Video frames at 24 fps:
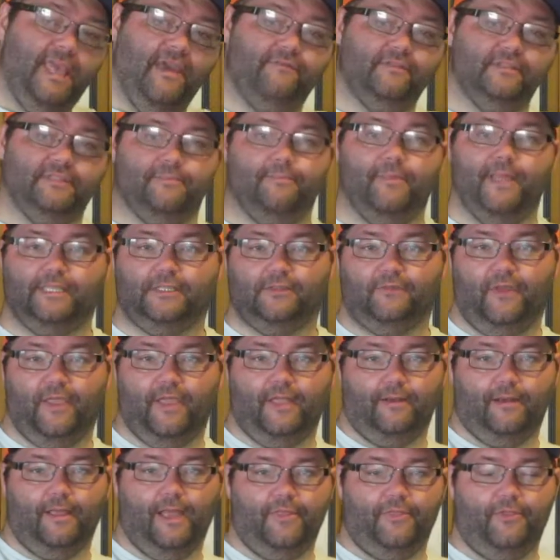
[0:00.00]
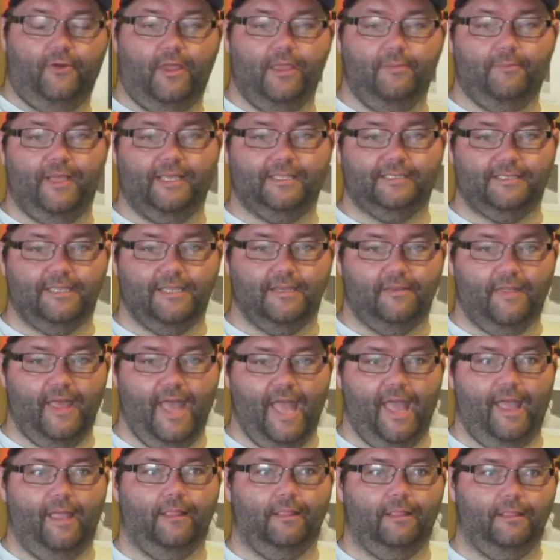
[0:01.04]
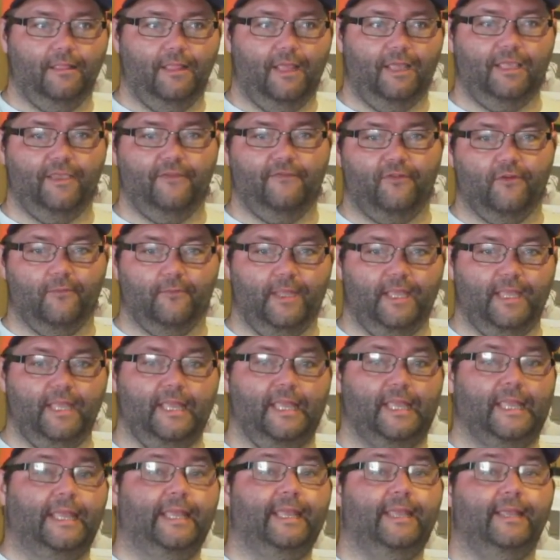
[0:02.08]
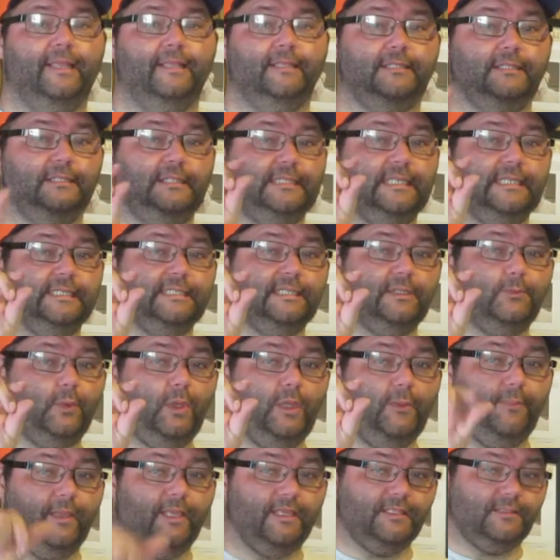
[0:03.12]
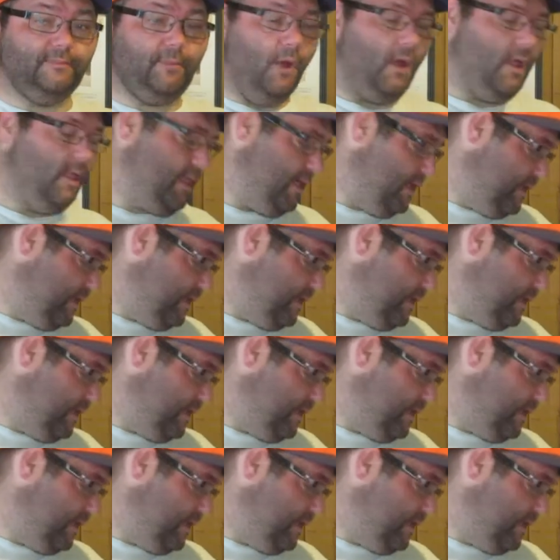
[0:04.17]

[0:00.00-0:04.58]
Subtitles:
Kevin's a Mets fan. I thought he might steal that. Lucky for me, it's just a wee bit small